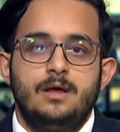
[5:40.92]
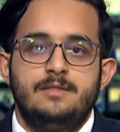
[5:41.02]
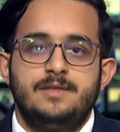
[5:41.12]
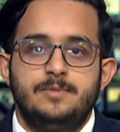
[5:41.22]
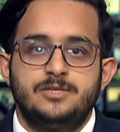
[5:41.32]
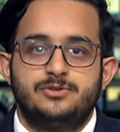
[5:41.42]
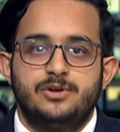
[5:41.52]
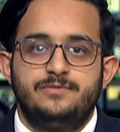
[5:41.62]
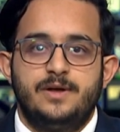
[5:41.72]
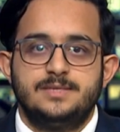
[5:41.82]
The Ministry
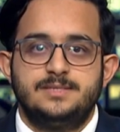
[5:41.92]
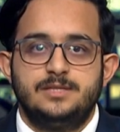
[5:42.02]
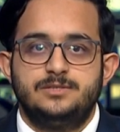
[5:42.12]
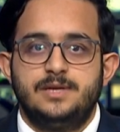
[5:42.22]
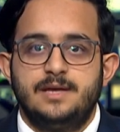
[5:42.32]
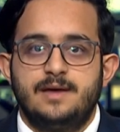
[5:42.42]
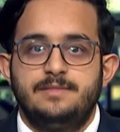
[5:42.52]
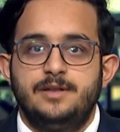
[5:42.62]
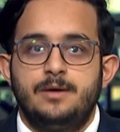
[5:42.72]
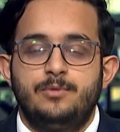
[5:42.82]
of Health said today that
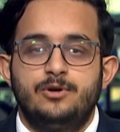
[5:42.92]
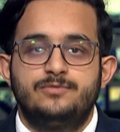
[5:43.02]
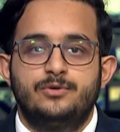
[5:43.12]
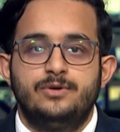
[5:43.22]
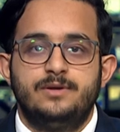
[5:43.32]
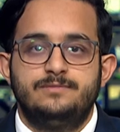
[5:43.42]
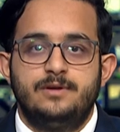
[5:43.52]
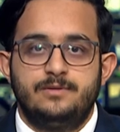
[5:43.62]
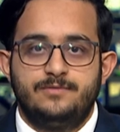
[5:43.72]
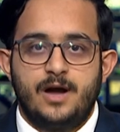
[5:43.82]
the number of
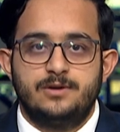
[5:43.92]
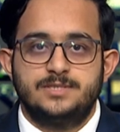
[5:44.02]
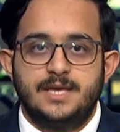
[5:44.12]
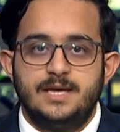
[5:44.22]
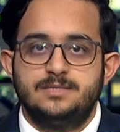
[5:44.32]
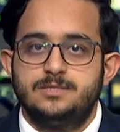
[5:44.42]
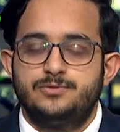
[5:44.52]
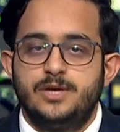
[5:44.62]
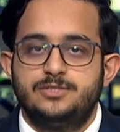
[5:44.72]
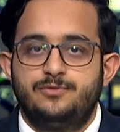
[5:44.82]
coronavirus cases
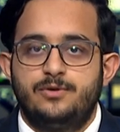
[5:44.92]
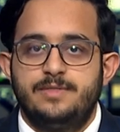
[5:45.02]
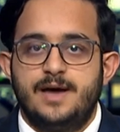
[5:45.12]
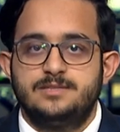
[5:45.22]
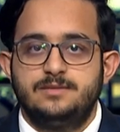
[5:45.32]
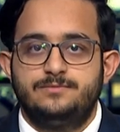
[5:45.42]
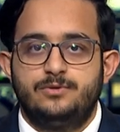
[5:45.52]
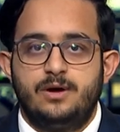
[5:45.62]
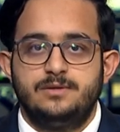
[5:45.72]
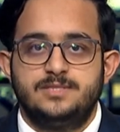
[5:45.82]
reached
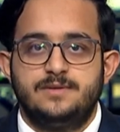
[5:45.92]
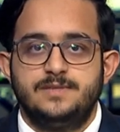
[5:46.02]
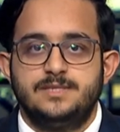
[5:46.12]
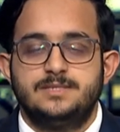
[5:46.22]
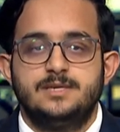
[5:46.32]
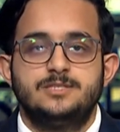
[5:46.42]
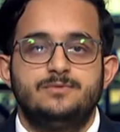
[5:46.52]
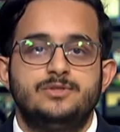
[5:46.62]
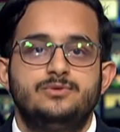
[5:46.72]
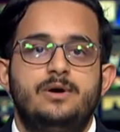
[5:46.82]
4,476
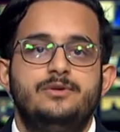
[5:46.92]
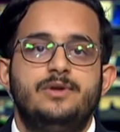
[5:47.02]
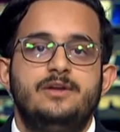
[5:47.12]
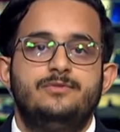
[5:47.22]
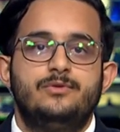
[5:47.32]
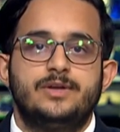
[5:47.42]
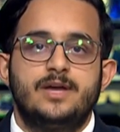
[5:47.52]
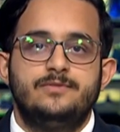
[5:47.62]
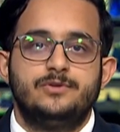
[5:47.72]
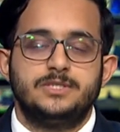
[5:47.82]
with 204
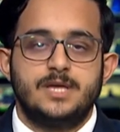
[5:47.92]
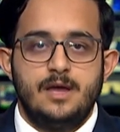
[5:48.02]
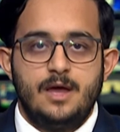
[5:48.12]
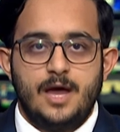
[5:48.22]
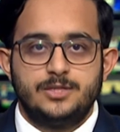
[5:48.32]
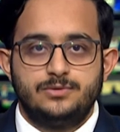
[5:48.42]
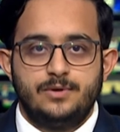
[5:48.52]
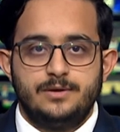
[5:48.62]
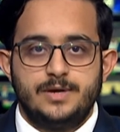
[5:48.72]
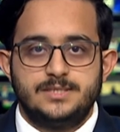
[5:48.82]
recoveries and
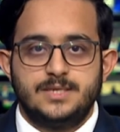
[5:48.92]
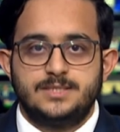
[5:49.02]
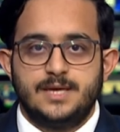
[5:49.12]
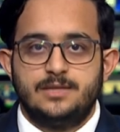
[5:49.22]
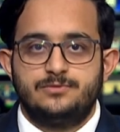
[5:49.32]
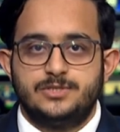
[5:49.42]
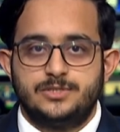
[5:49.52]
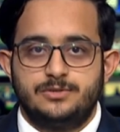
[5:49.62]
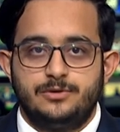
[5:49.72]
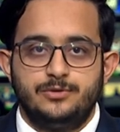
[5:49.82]
268
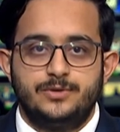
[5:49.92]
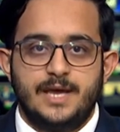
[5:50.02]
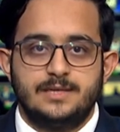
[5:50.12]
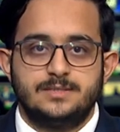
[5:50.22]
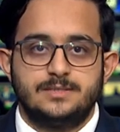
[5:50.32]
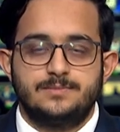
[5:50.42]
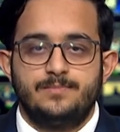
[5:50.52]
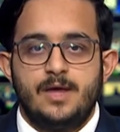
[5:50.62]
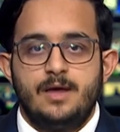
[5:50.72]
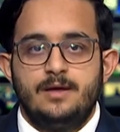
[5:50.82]
registered new cases.
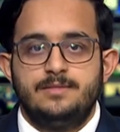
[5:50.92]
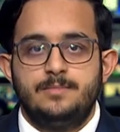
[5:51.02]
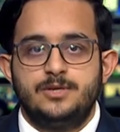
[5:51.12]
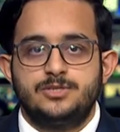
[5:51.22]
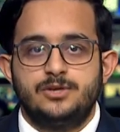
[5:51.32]
The Ministry